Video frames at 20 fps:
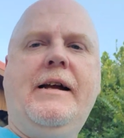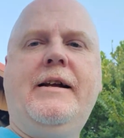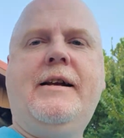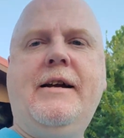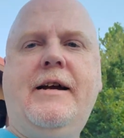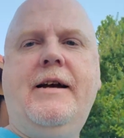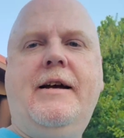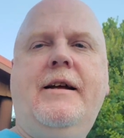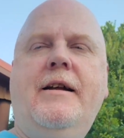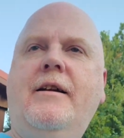
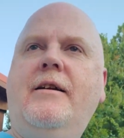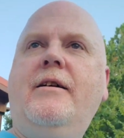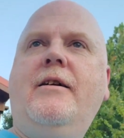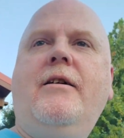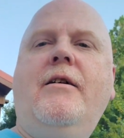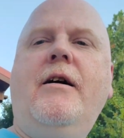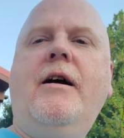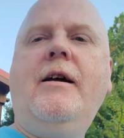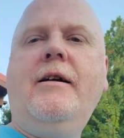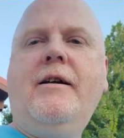Got,
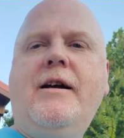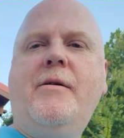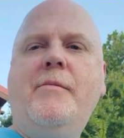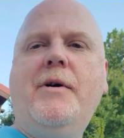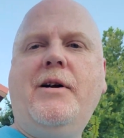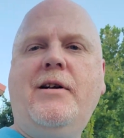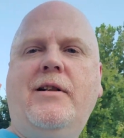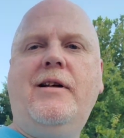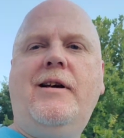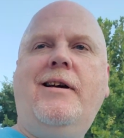all right, got my
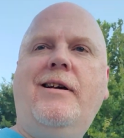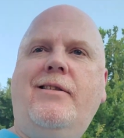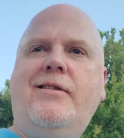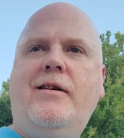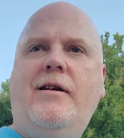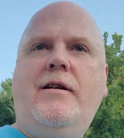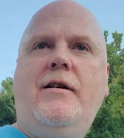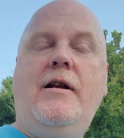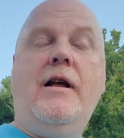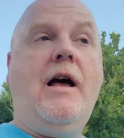Goliath
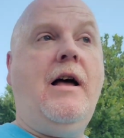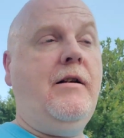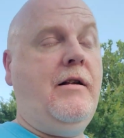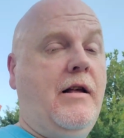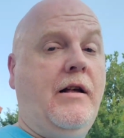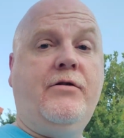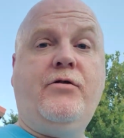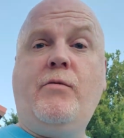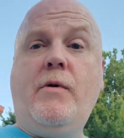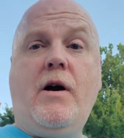in. I,
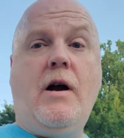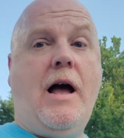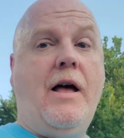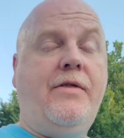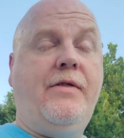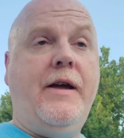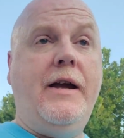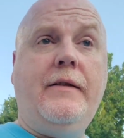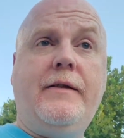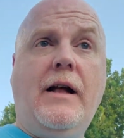I swear, I
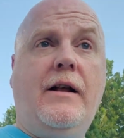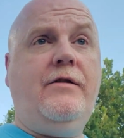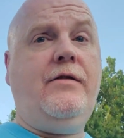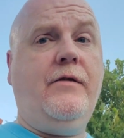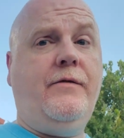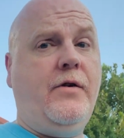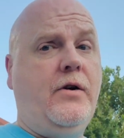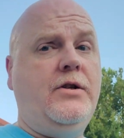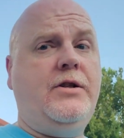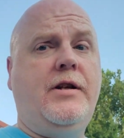think that's the
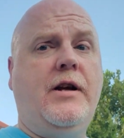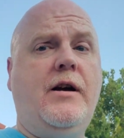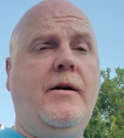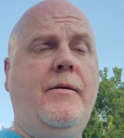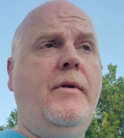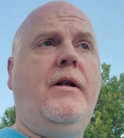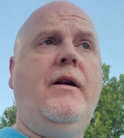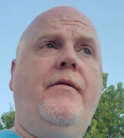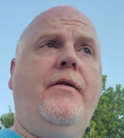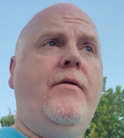first time
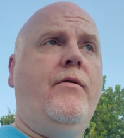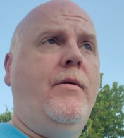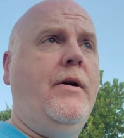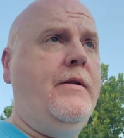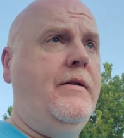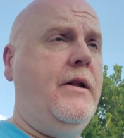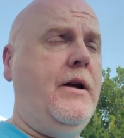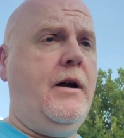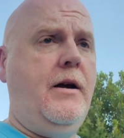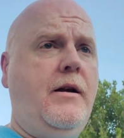that I've ever
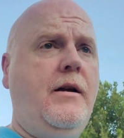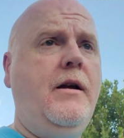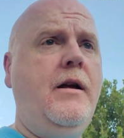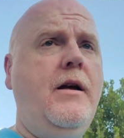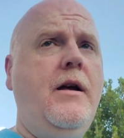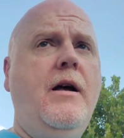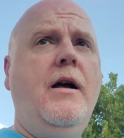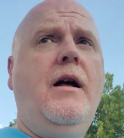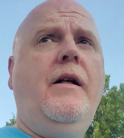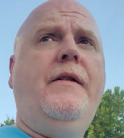ridden that.
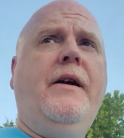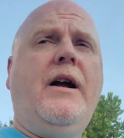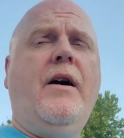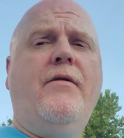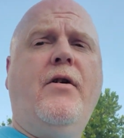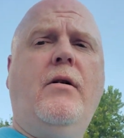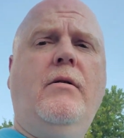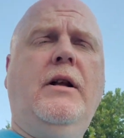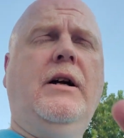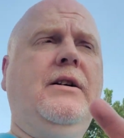I think I've,
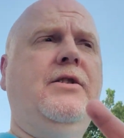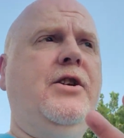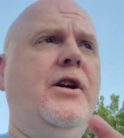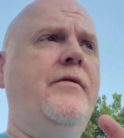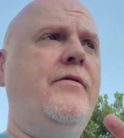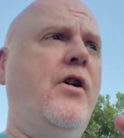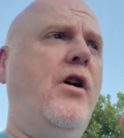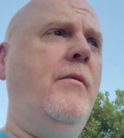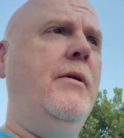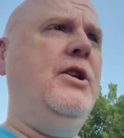like I said,
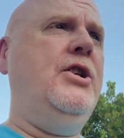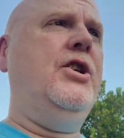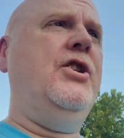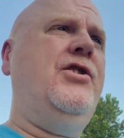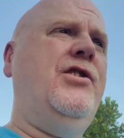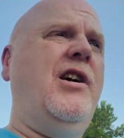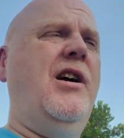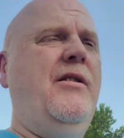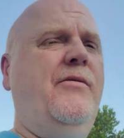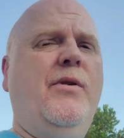I've always
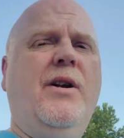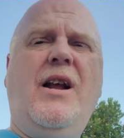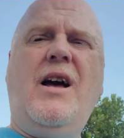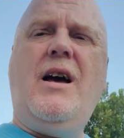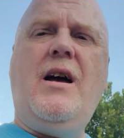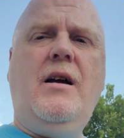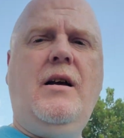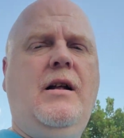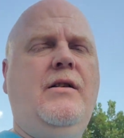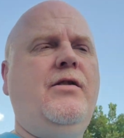just kind of went,
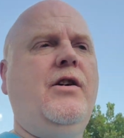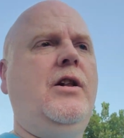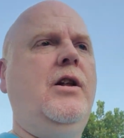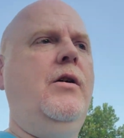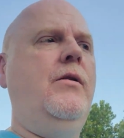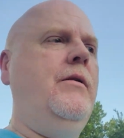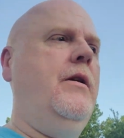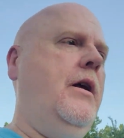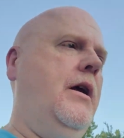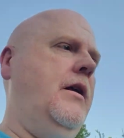ah, it's a
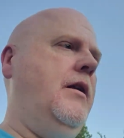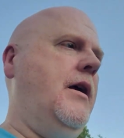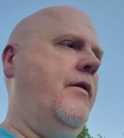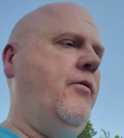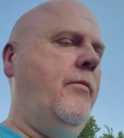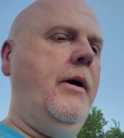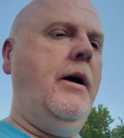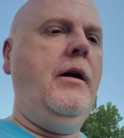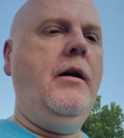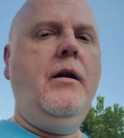clone, and
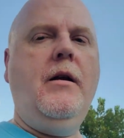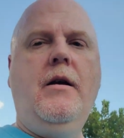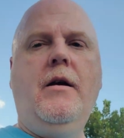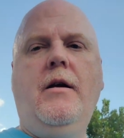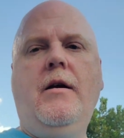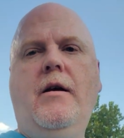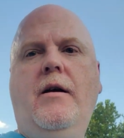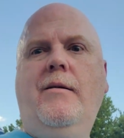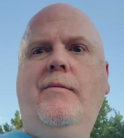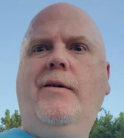never mind.
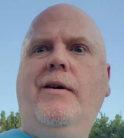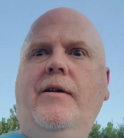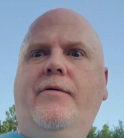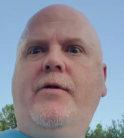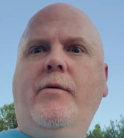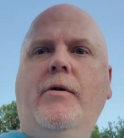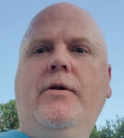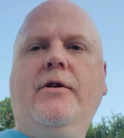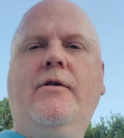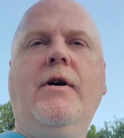But if
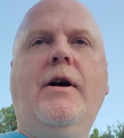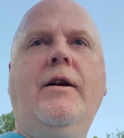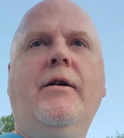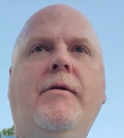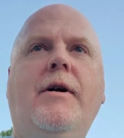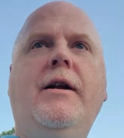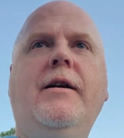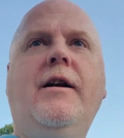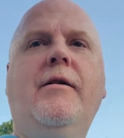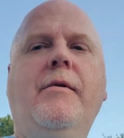you want the credit,
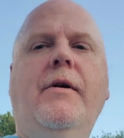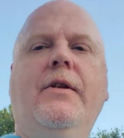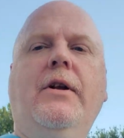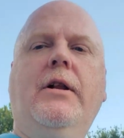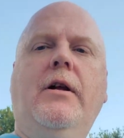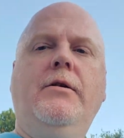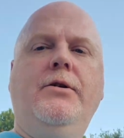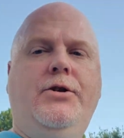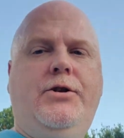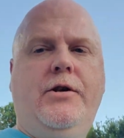right, you gotta run the
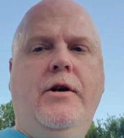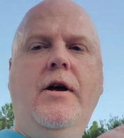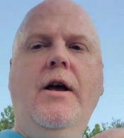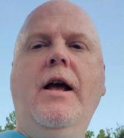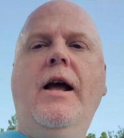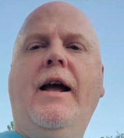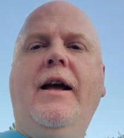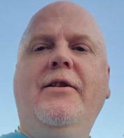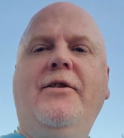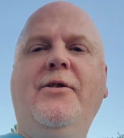clones.
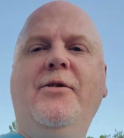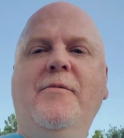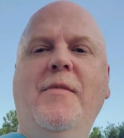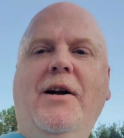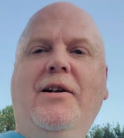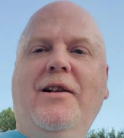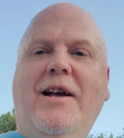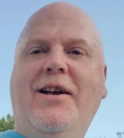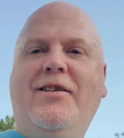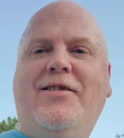And dude, my
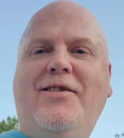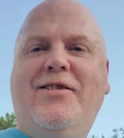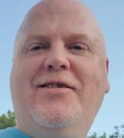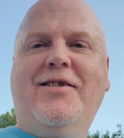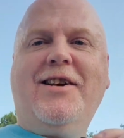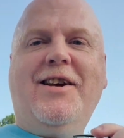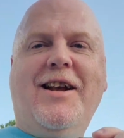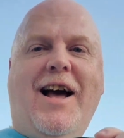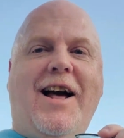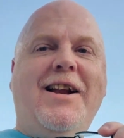glasses
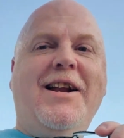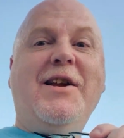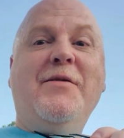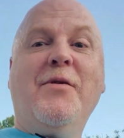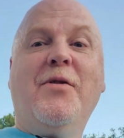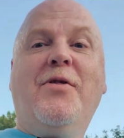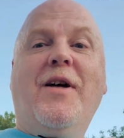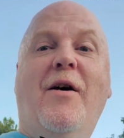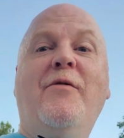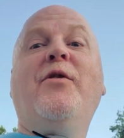stayed, I didn't
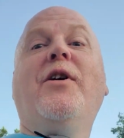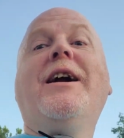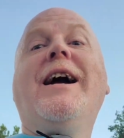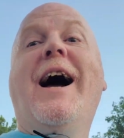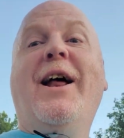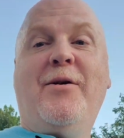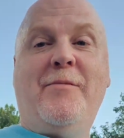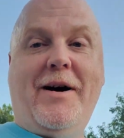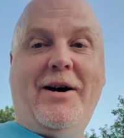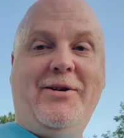even, I
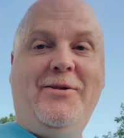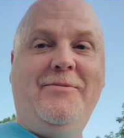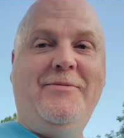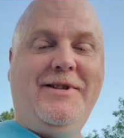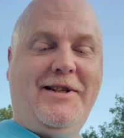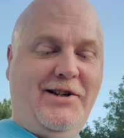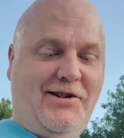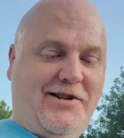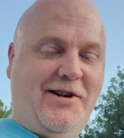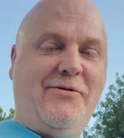forgot about them,
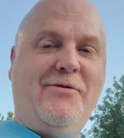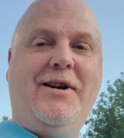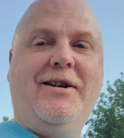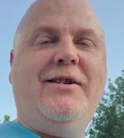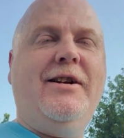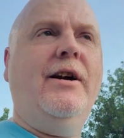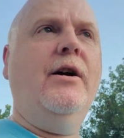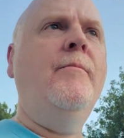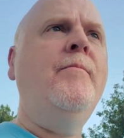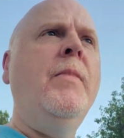and they stayed right
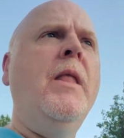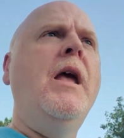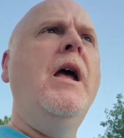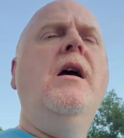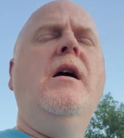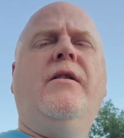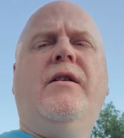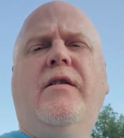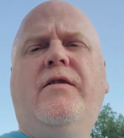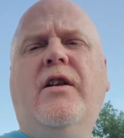there.
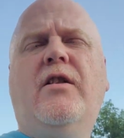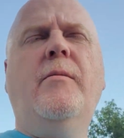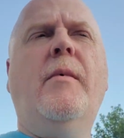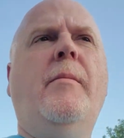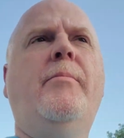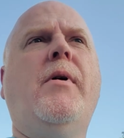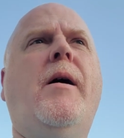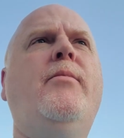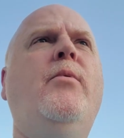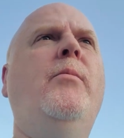So I said that my
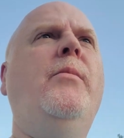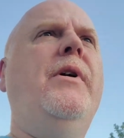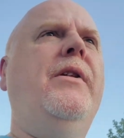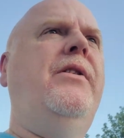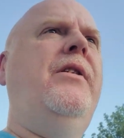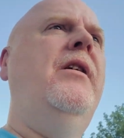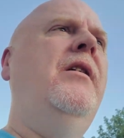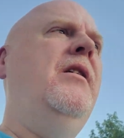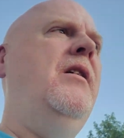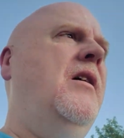problem was,